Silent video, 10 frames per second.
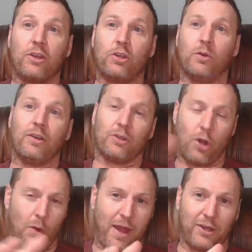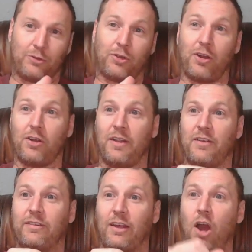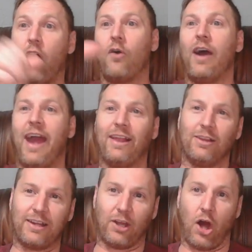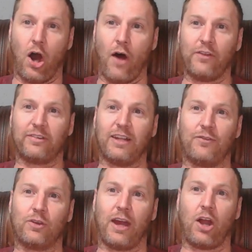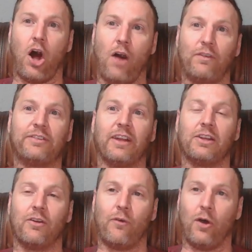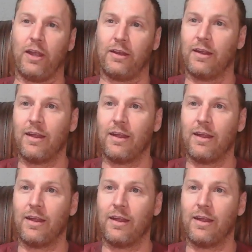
You you go around and turn and it's like, oh, hey, look at all the stuff you got to all of a sudden avoid.